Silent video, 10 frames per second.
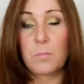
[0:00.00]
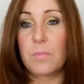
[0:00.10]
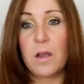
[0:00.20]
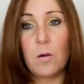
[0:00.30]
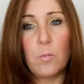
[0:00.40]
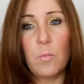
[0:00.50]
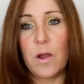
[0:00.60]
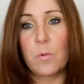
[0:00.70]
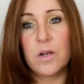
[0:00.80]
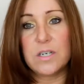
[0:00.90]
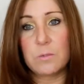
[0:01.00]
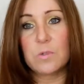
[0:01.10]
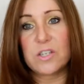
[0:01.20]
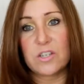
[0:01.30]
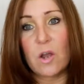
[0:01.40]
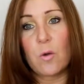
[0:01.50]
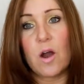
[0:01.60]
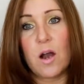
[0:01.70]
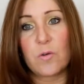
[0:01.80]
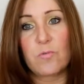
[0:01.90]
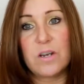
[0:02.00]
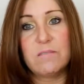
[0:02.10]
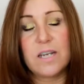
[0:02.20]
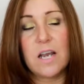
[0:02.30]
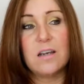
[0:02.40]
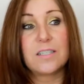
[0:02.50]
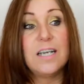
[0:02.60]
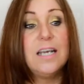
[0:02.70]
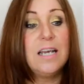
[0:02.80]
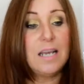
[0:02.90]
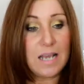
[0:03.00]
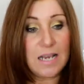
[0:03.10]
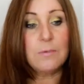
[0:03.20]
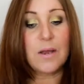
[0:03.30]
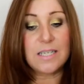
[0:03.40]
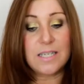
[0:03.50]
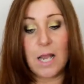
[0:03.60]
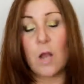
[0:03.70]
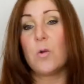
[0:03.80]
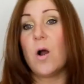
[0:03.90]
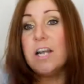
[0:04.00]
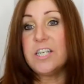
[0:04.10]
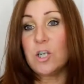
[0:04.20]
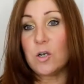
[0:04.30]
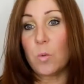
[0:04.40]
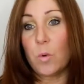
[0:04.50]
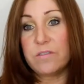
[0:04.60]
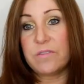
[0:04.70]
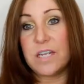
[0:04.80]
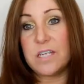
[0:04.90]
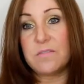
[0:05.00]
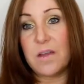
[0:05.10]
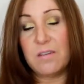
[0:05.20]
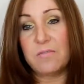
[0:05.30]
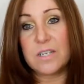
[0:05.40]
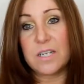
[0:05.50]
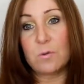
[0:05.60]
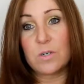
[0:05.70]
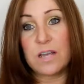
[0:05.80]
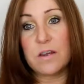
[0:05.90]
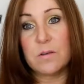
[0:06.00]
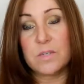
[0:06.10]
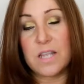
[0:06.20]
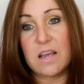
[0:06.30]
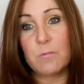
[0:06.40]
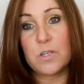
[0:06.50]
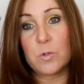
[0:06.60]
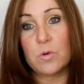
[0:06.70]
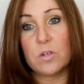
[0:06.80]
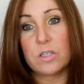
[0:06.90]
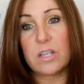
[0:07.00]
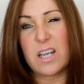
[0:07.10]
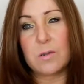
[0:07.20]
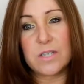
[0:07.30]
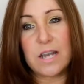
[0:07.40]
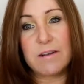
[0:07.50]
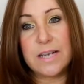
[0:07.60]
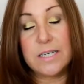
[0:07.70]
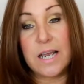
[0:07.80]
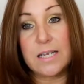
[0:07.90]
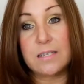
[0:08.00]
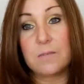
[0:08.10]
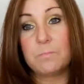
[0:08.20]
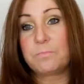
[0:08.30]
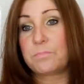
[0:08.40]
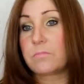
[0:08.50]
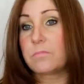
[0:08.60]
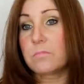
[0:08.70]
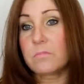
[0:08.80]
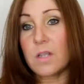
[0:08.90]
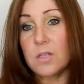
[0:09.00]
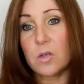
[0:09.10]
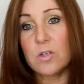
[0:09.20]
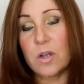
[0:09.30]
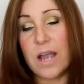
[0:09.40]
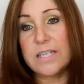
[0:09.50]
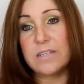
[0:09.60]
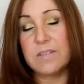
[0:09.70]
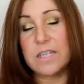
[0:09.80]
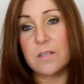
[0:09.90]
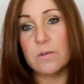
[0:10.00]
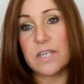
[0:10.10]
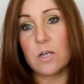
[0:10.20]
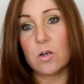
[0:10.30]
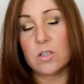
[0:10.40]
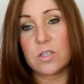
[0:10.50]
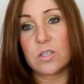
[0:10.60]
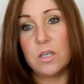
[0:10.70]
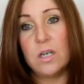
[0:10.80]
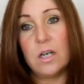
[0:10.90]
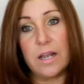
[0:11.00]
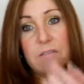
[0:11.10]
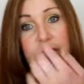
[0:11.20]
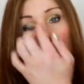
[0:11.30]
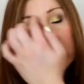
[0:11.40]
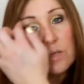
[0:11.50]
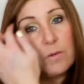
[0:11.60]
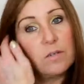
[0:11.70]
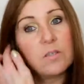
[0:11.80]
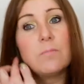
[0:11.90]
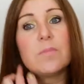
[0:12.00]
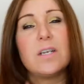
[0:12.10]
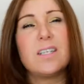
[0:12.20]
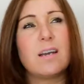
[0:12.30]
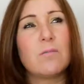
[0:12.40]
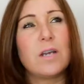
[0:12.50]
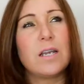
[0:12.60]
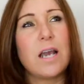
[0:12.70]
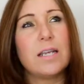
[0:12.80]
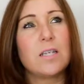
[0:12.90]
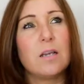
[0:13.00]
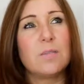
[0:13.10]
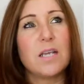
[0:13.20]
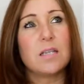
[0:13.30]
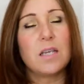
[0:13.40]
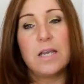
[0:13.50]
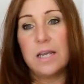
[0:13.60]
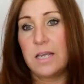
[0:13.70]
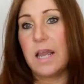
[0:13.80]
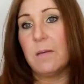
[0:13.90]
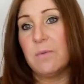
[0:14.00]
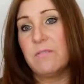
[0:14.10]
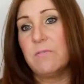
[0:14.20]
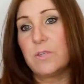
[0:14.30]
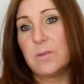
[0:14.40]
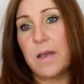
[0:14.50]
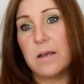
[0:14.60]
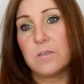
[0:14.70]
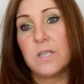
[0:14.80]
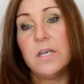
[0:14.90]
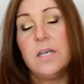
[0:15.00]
But oh my word, it was so hard, really, really hard. Anyway, so I took one of these for every single day that I was there, which was, I think I was there 8 days. So I took 8 of these, so it did cost like 40 quid or something, is that right? 8 times 8, yeah, about £40.